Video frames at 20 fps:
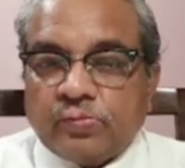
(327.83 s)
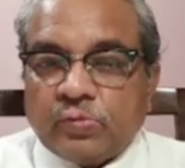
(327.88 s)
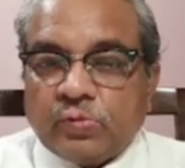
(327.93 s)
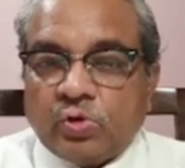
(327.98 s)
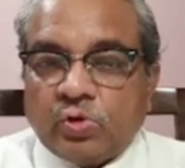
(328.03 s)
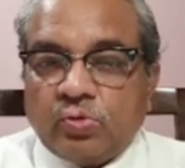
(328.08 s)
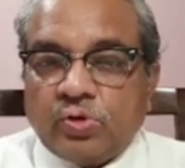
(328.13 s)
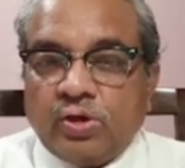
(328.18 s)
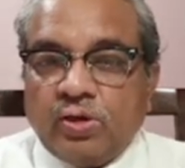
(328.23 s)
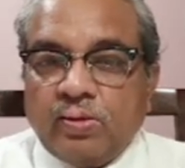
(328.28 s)

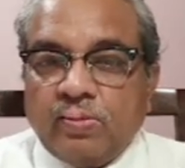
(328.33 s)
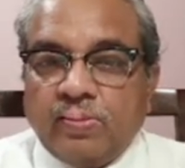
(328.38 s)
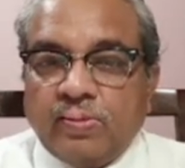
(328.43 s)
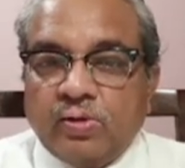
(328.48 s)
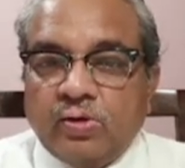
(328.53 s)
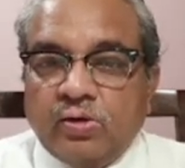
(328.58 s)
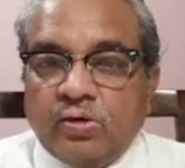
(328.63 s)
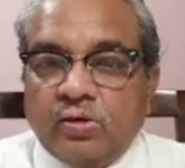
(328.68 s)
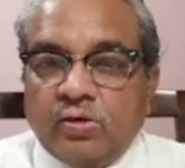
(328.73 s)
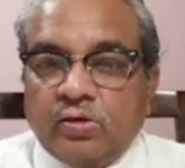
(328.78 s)
Okay.
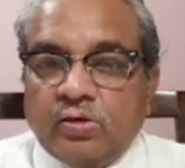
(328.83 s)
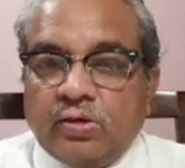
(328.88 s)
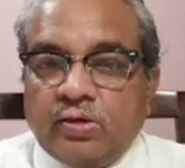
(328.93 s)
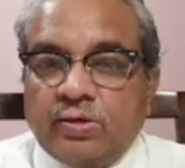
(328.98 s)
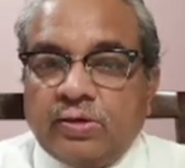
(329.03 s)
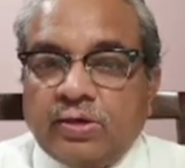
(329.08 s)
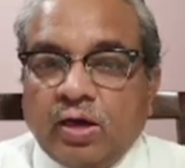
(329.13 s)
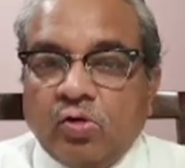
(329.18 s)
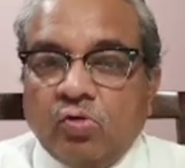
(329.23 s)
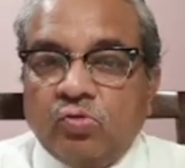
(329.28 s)

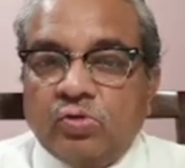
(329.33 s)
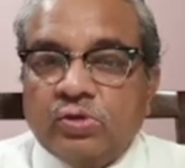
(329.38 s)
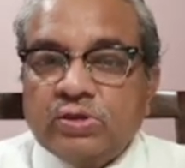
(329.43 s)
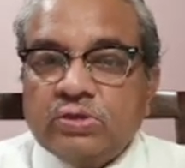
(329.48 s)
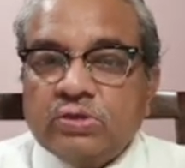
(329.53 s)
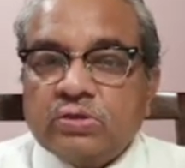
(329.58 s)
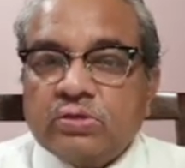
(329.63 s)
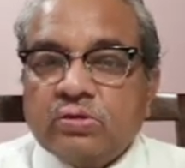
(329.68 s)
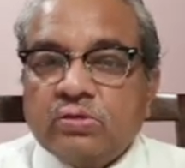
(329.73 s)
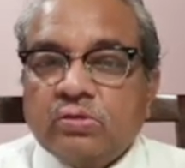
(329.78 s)
Tau
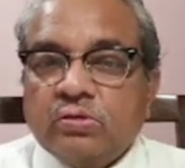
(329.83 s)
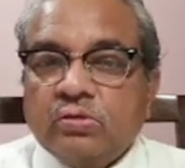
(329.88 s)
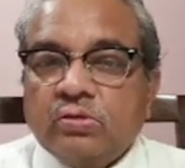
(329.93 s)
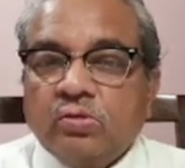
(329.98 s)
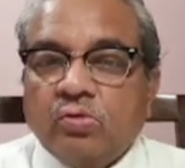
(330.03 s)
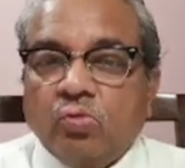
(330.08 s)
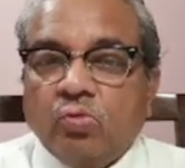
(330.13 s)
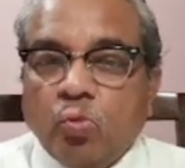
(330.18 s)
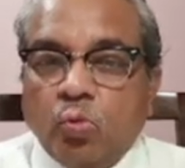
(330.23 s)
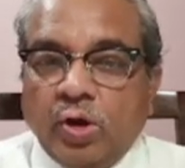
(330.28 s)
is
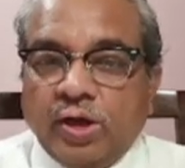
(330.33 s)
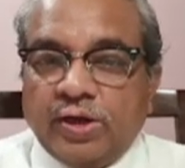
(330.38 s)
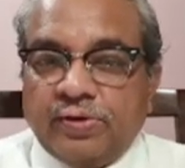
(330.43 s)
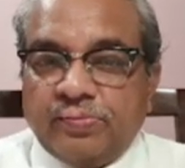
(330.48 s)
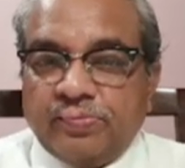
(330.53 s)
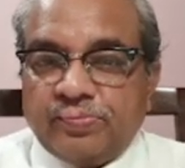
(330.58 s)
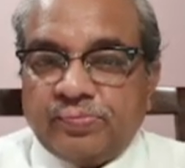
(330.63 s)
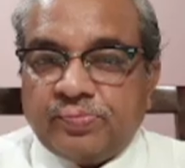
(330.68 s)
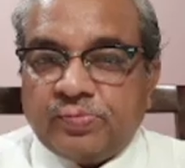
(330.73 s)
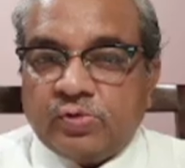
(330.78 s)
1.
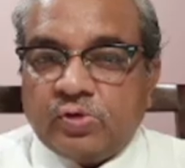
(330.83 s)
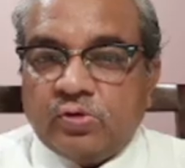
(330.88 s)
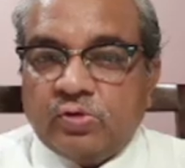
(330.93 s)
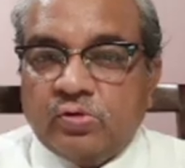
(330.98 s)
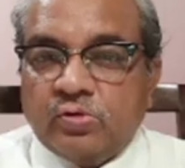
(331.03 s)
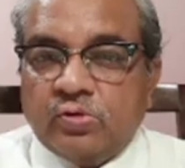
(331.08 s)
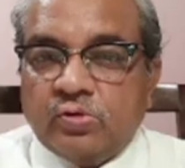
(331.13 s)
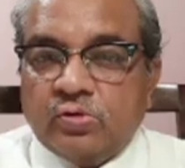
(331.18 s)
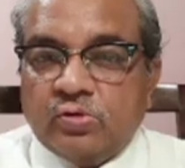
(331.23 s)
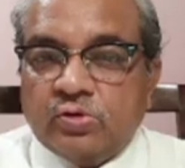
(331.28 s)

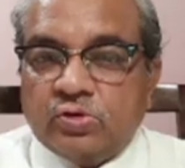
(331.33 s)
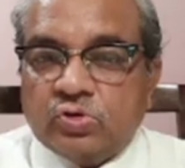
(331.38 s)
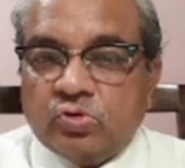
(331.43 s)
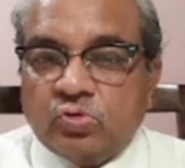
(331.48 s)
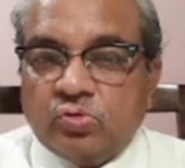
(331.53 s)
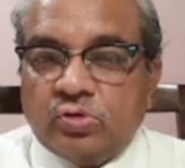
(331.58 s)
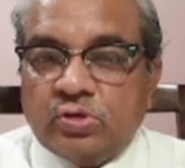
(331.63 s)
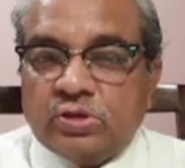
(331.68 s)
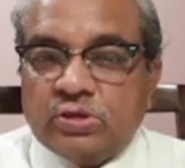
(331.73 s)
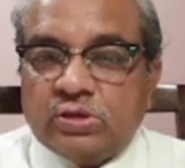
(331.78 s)
So
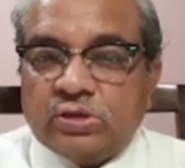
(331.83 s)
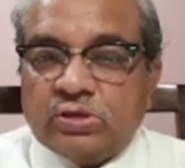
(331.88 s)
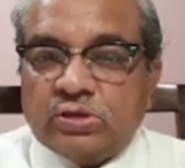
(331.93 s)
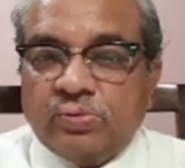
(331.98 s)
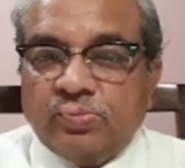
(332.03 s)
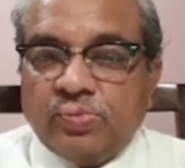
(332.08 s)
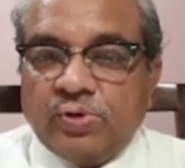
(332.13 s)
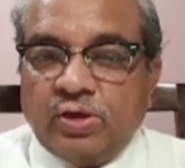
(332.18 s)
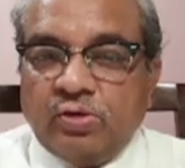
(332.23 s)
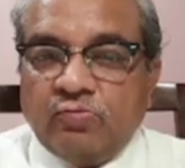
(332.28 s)
this is
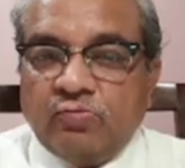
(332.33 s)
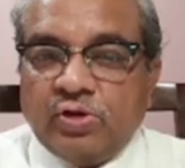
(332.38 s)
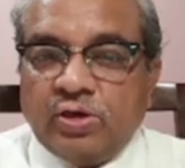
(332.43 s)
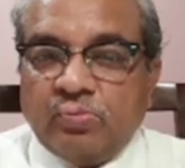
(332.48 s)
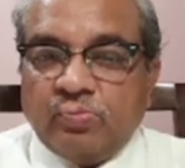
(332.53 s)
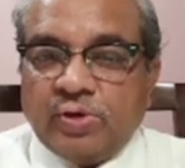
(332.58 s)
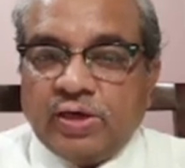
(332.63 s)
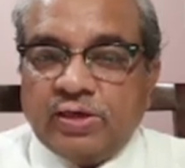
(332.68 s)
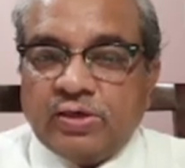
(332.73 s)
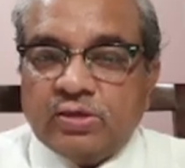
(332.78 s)
simply 1
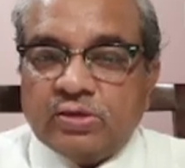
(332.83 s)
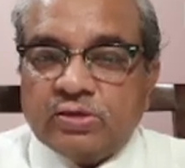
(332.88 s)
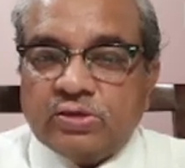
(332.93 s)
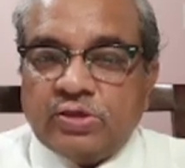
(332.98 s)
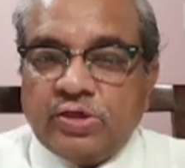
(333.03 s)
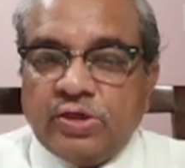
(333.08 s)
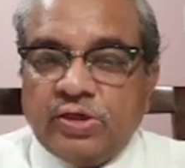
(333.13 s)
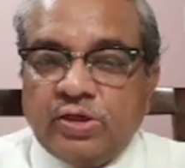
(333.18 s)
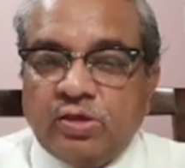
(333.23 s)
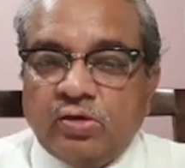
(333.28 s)
minus
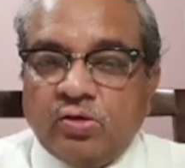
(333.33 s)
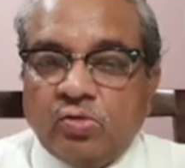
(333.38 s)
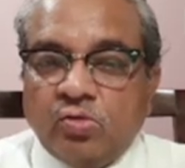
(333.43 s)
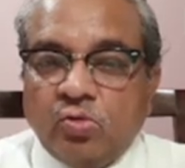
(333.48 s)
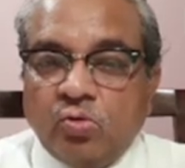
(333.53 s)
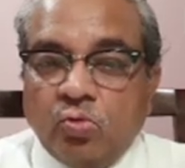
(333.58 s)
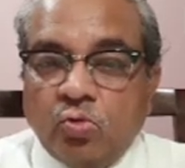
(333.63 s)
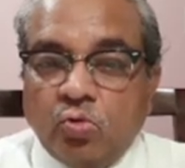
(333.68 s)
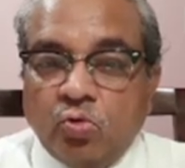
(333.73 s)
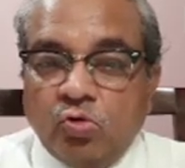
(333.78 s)
t
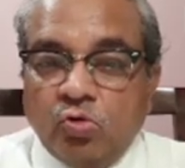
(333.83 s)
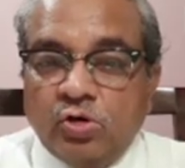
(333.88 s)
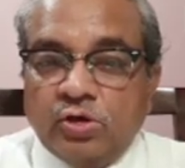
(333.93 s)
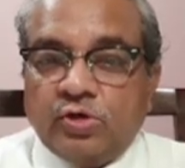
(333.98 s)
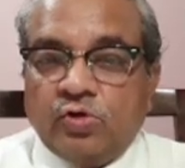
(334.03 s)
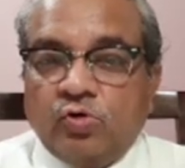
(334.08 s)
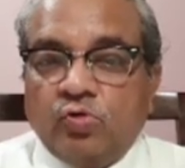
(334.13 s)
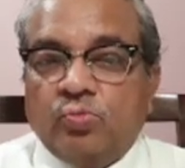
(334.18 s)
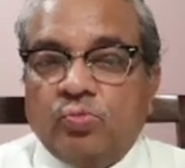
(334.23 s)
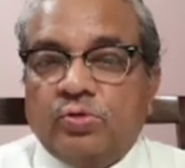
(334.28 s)
whole
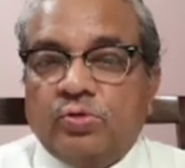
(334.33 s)
cube.